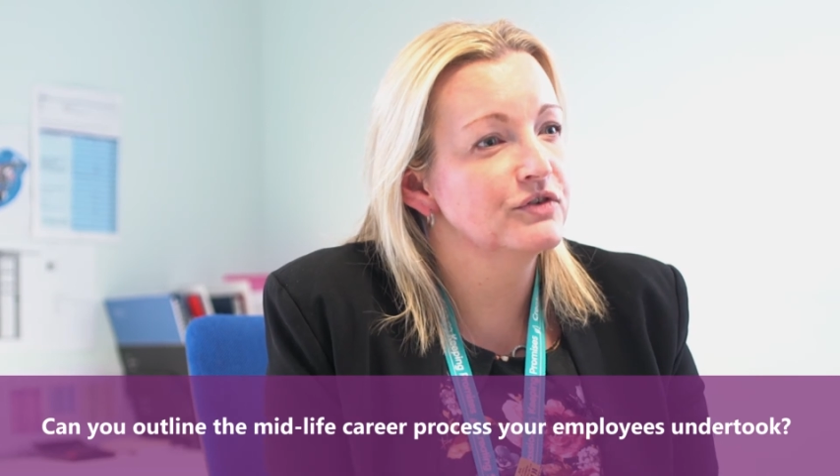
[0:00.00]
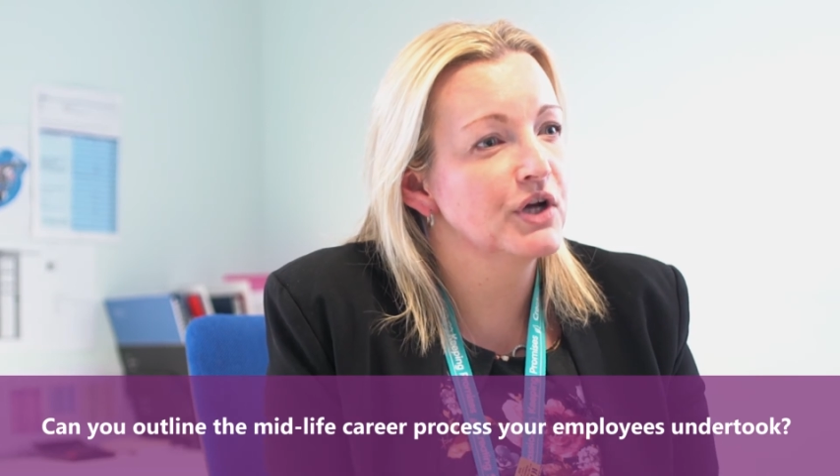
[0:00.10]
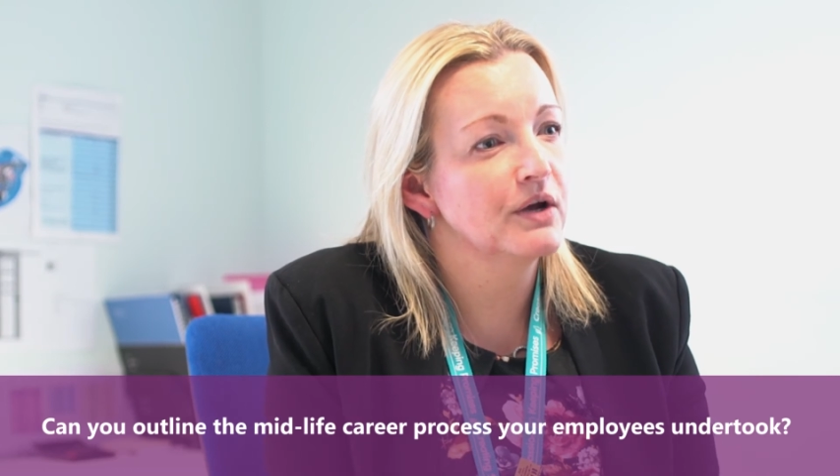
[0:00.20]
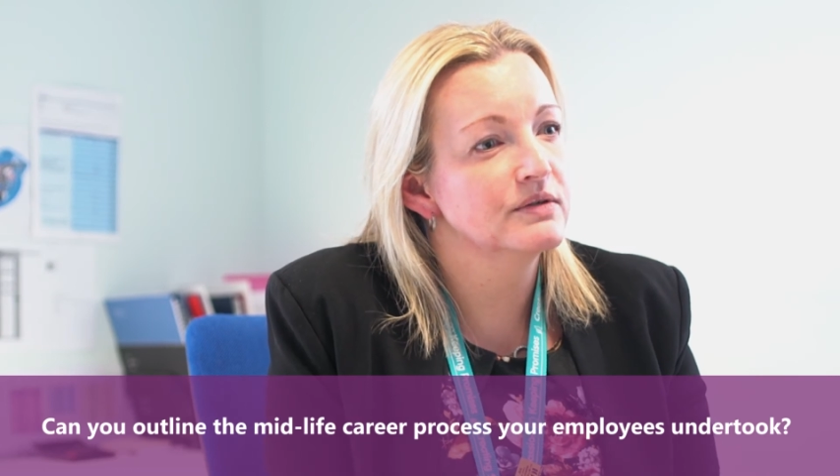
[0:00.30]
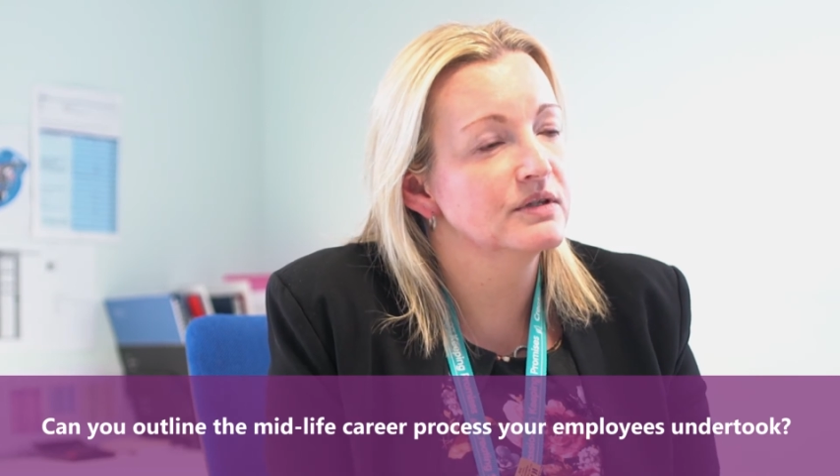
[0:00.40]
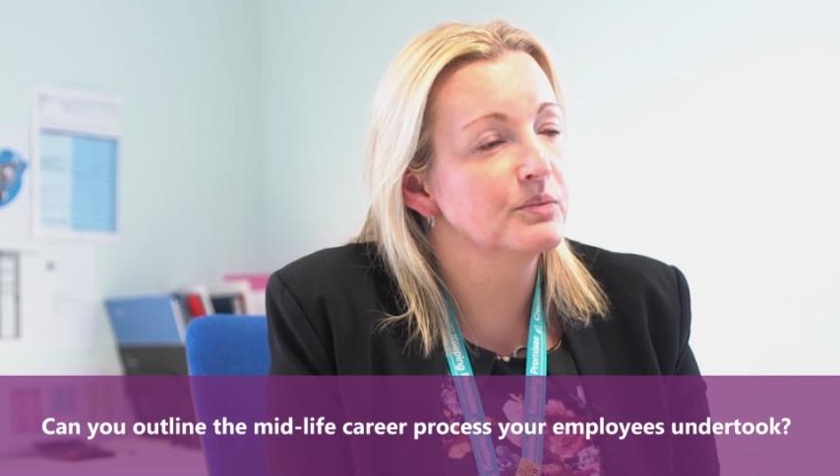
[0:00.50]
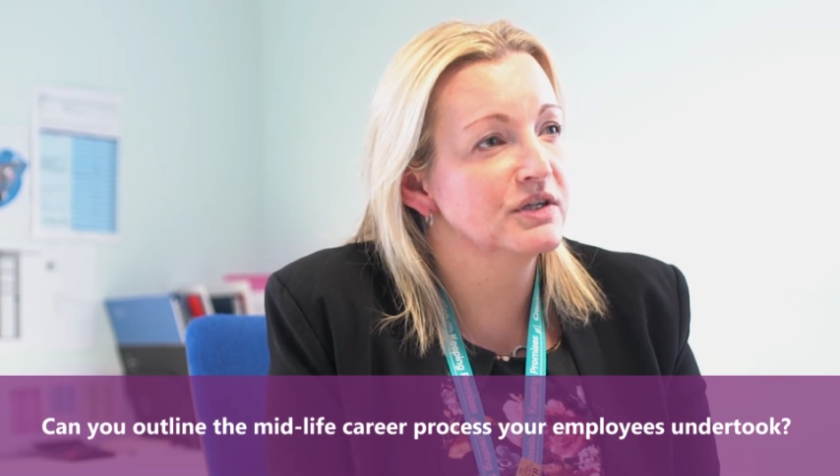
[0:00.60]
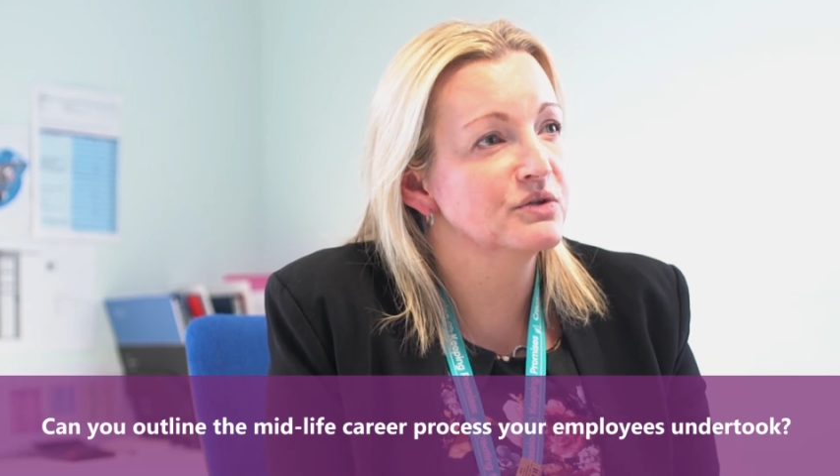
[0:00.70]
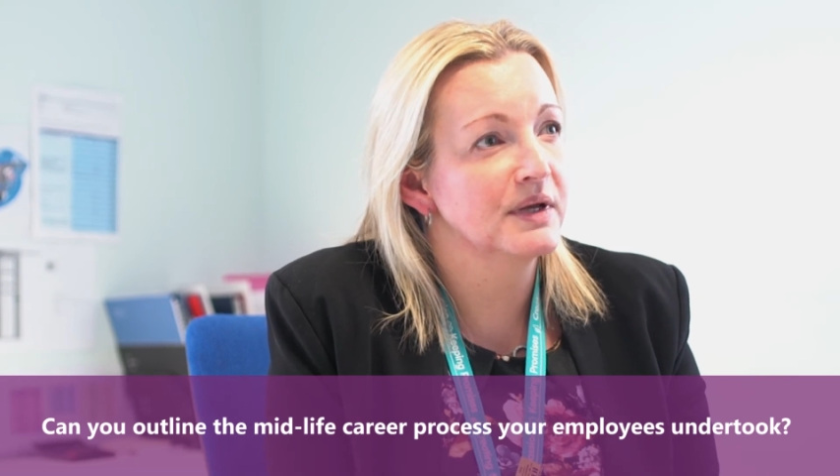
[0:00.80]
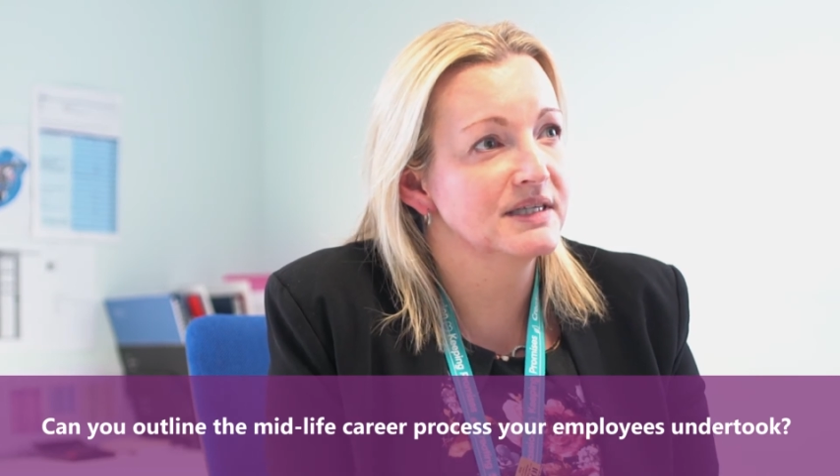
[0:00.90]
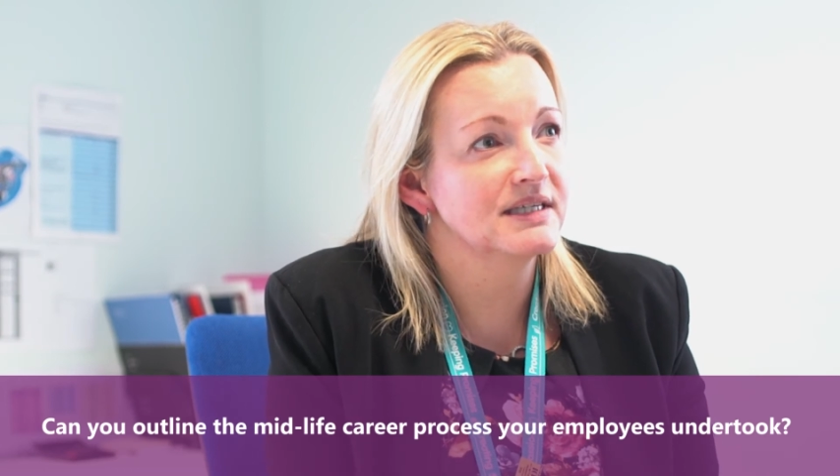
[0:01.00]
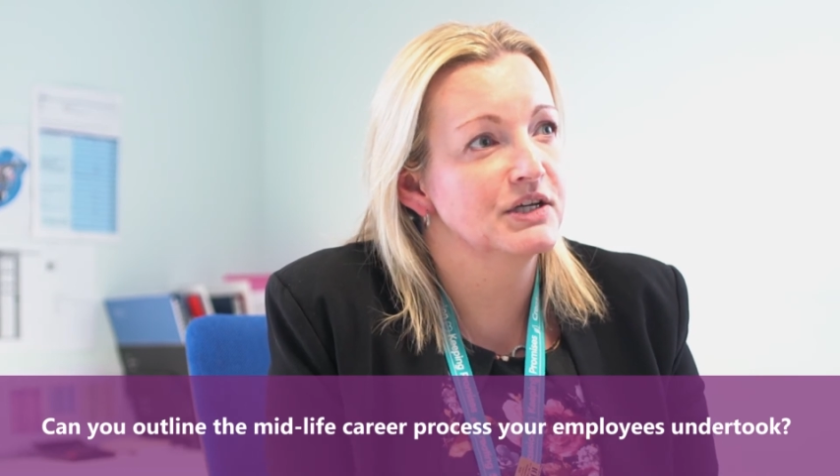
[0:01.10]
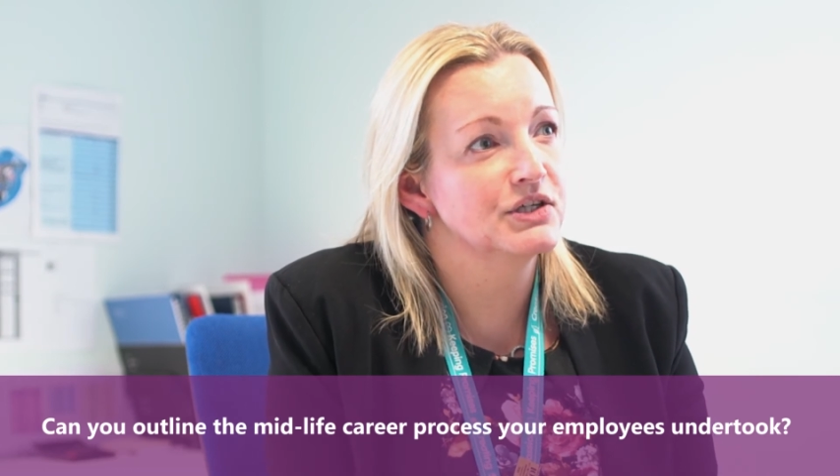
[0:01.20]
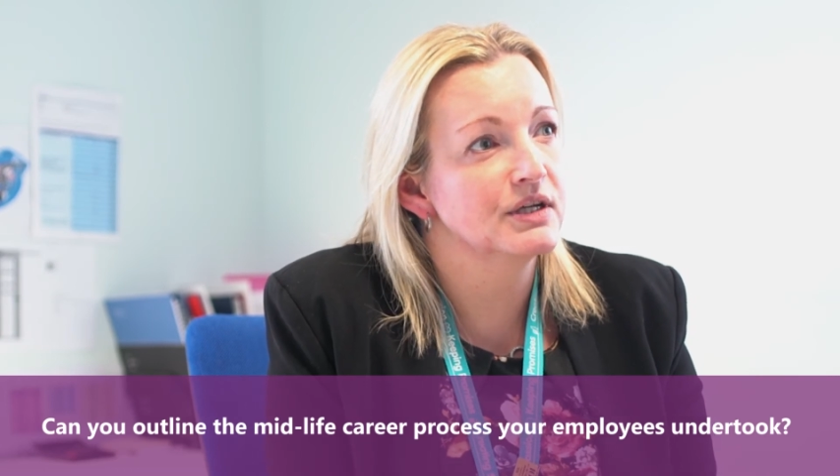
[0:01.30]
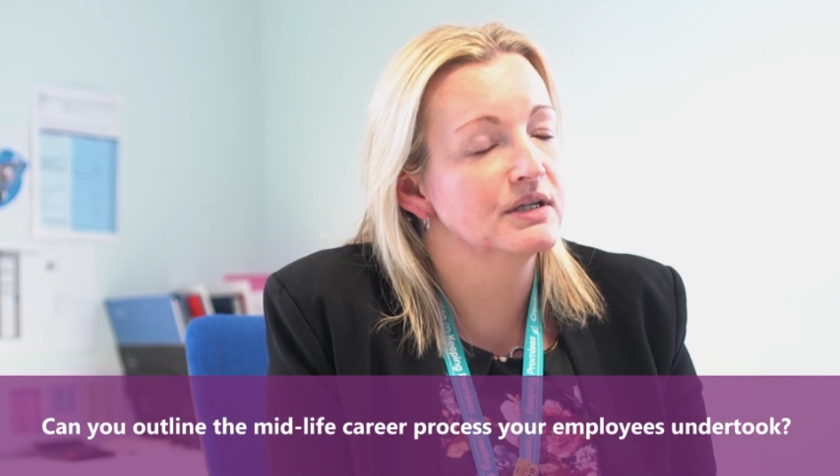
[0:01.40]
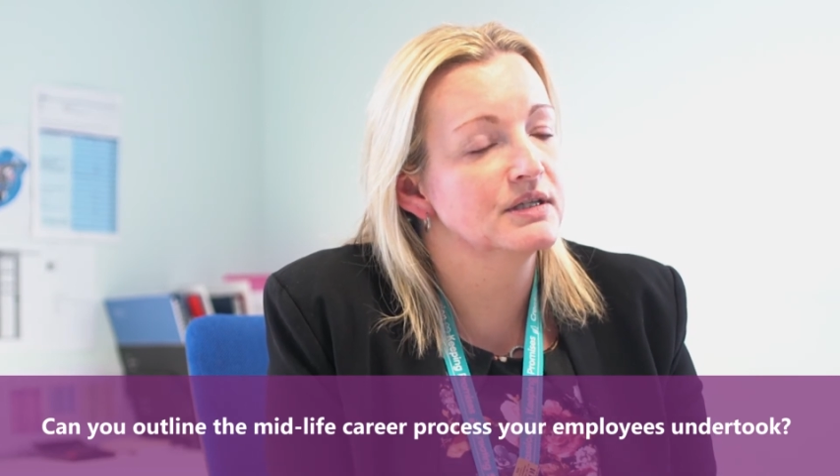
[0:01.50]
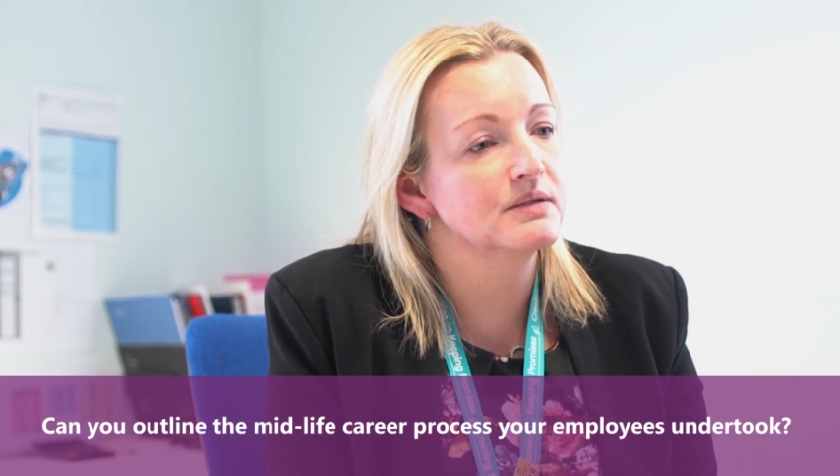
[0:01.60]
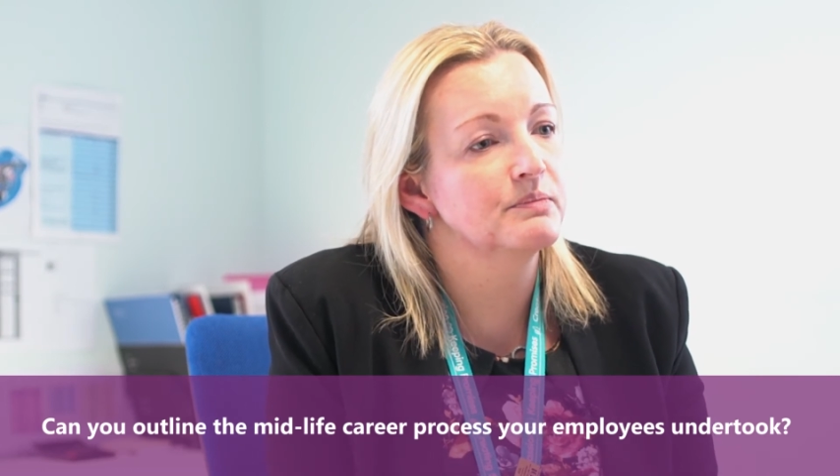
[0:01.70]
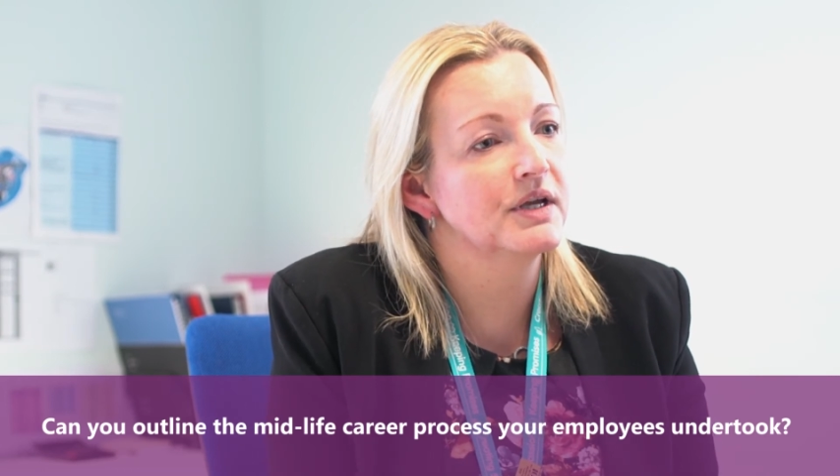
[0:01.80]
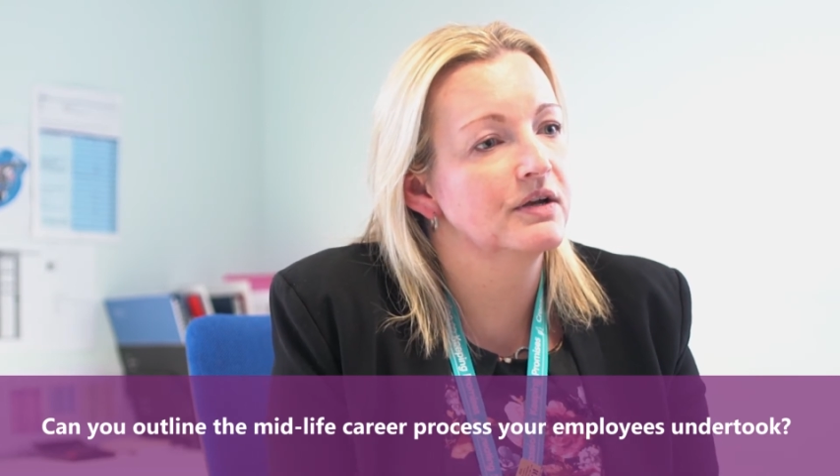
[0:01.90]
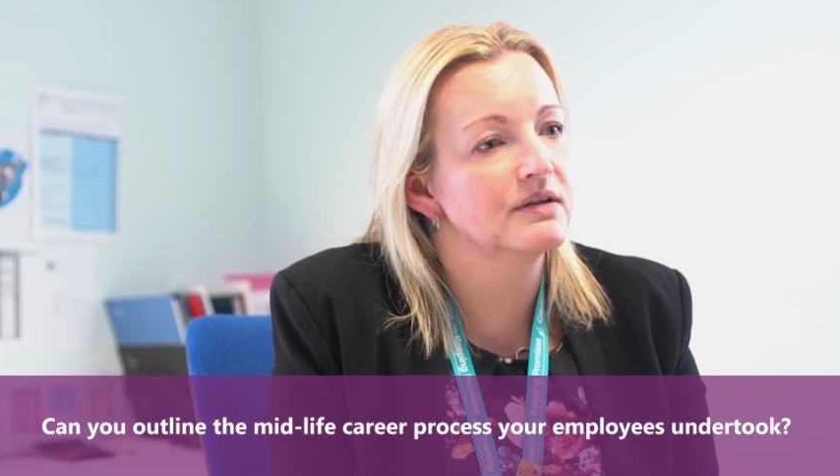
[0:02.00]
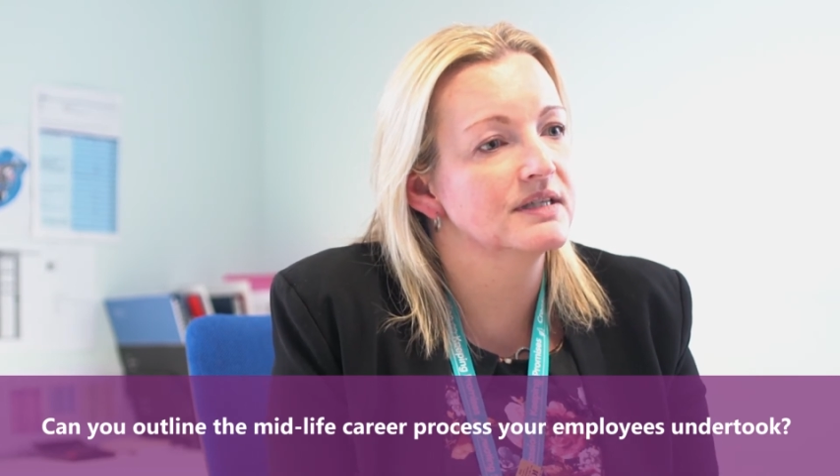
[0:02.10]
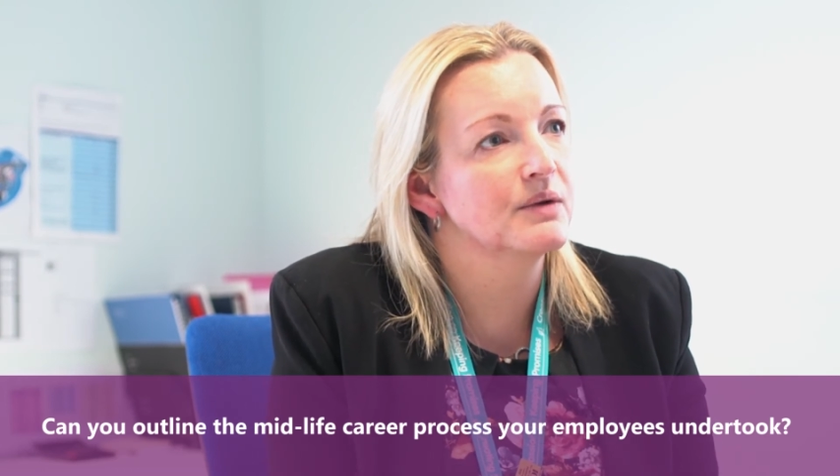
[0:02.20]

chose the one-to-one sessions because